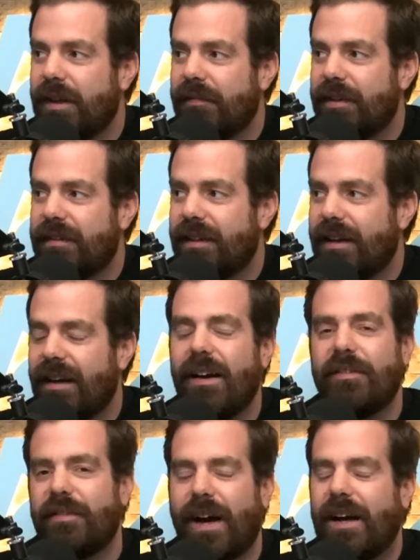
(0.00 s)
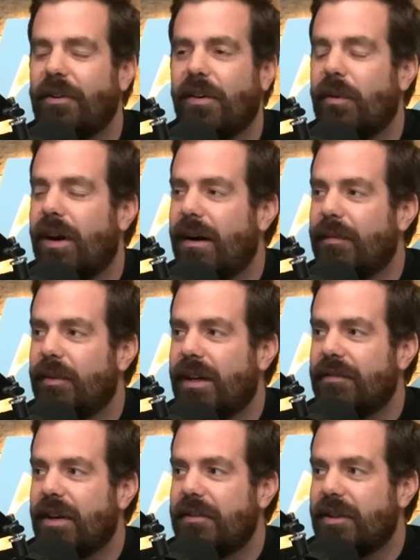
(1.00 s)
If it's like, I don't know why, but
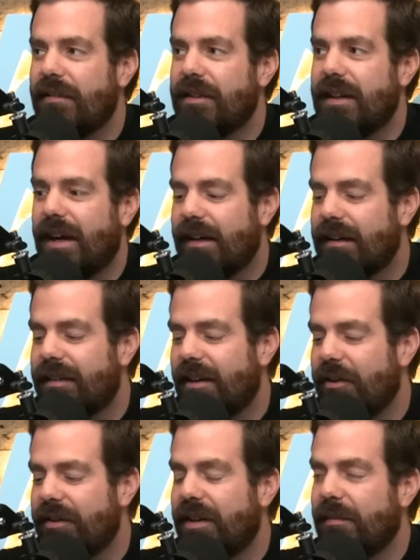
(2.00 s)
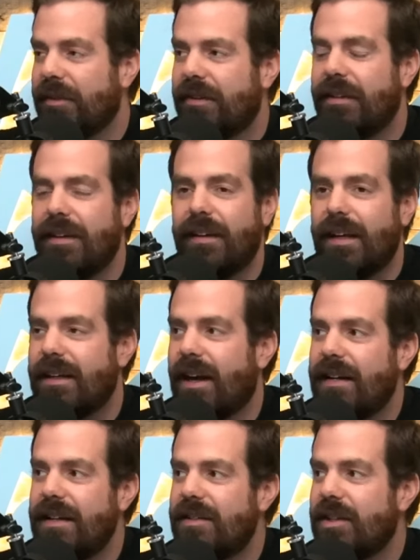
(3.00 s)
whenever I drive to Dallas, I always end up listening to like
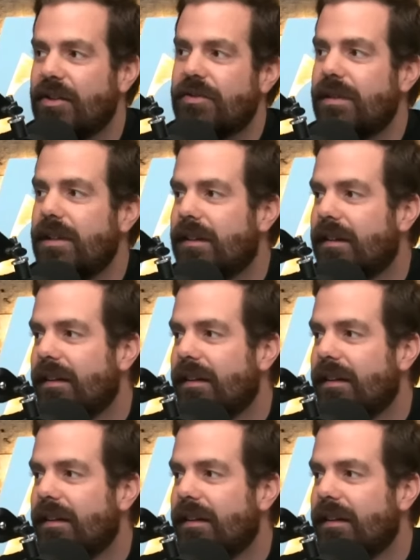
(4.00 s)
'90s country,